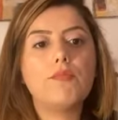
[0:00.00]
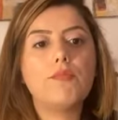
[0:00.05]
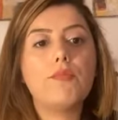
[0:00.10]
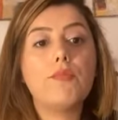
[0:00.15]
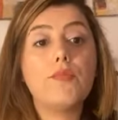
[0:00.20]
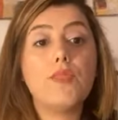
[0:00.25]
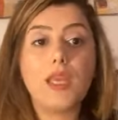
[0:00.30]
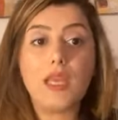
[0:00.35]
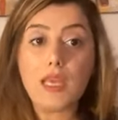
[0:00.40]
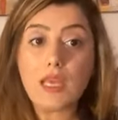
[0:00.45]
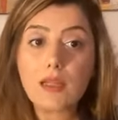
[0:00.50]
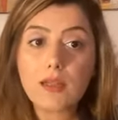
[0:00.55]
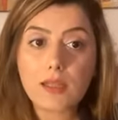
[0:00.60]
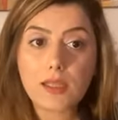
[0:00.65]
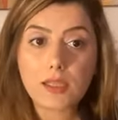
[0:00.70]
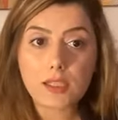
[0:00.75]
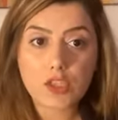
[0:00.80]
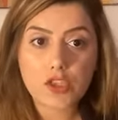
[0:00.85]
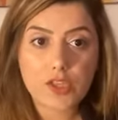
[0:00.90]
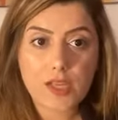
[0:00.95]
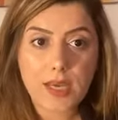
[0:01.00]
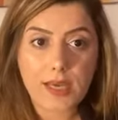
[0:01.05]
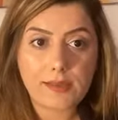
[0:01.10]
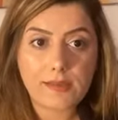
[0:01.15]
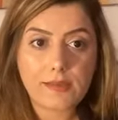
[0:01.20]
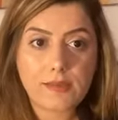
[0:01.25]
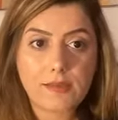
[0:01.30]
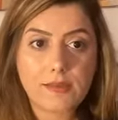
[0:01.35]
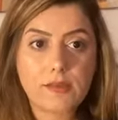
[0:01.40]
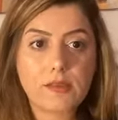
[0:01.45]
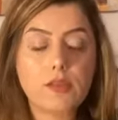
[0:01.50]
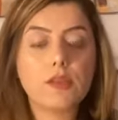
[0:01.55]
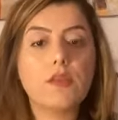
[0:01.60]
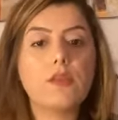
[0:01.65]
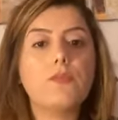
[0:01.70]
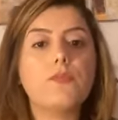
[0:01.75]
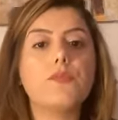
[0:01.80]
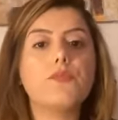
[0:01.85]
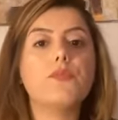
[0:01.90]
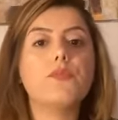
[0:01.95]
the English test
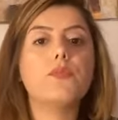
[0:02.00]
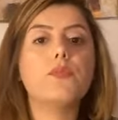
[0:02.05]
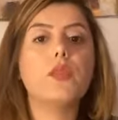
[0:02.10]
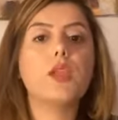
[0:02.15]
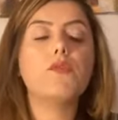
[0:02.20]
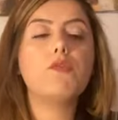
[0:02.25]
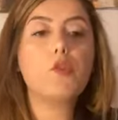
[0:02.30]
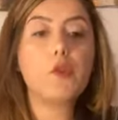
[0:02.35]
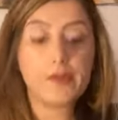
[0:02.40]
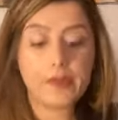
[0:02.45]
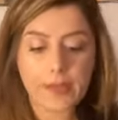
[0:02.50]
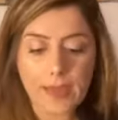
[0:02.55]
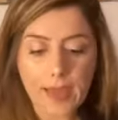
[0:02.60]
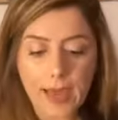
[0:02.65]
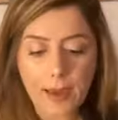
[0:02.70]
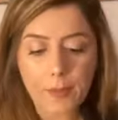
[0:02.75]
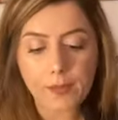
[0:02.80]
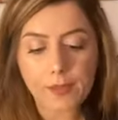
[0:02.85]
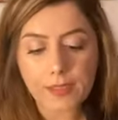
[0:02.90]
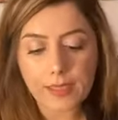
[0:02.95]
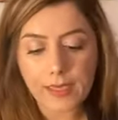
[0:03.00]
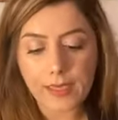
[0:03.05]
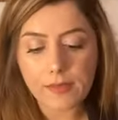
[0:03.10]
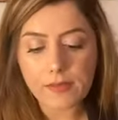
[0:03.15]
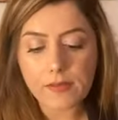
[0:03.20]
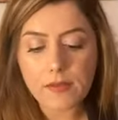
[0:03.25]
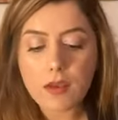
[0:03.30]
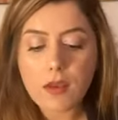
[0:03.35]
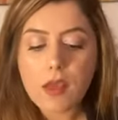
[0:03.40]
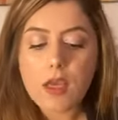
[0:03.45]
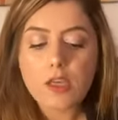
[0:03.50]
for the applicant.